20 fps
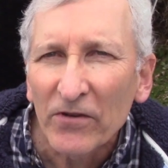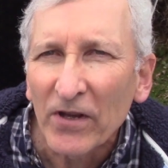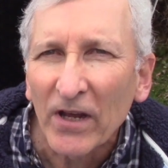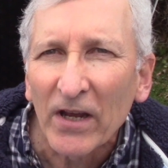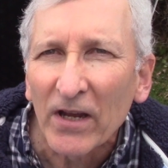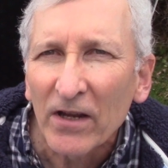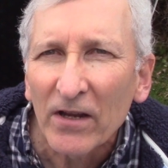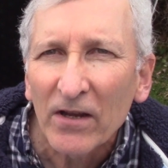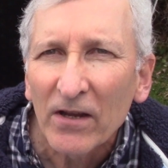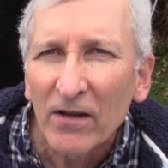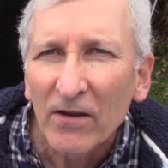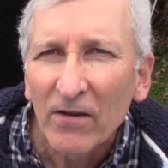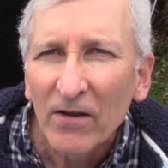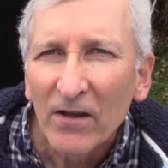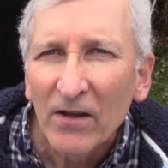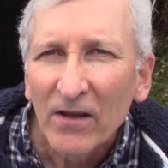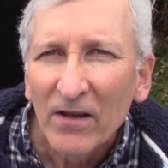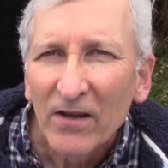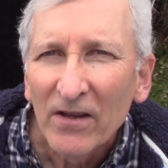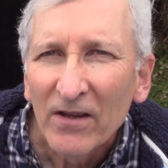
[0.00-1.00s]
tank
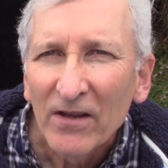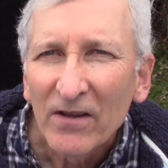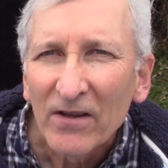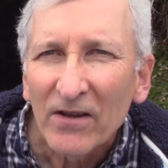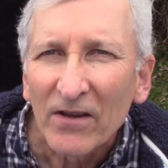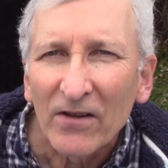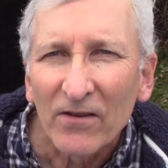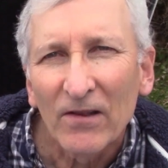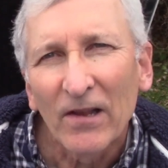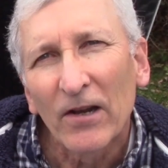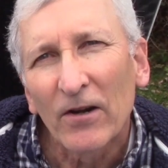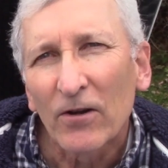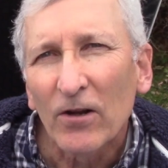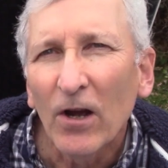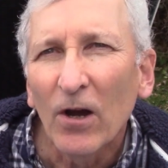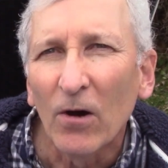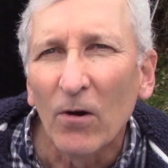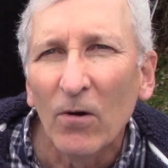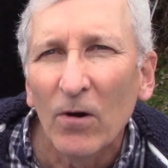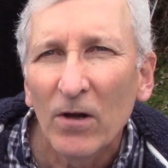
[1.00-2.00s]
and let her
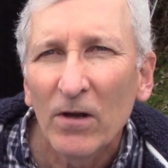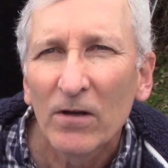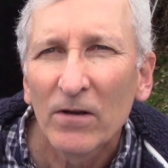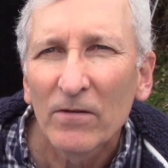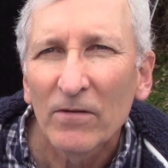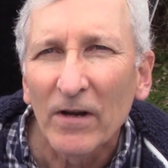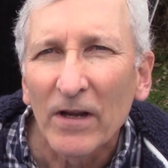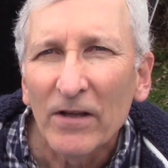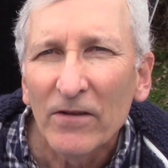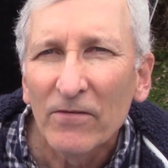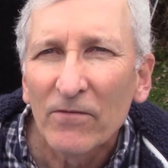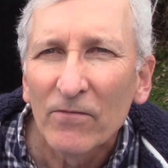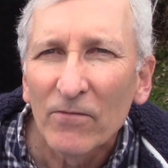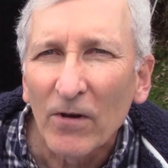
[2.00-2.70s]
go, right?